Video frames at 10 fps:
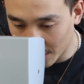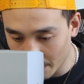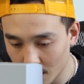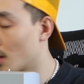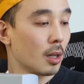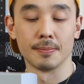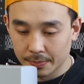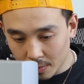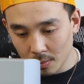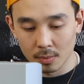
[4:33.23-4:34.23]
stitch at the
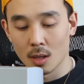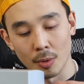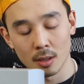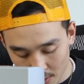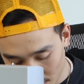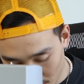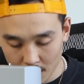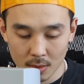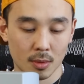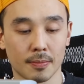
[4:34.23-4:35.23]
beginning and the end.
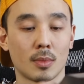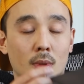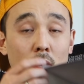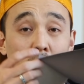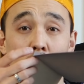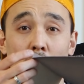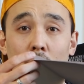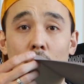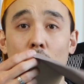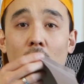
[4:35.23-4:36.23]

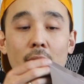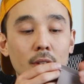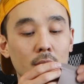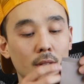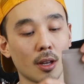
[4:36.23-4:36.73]
And there you have it.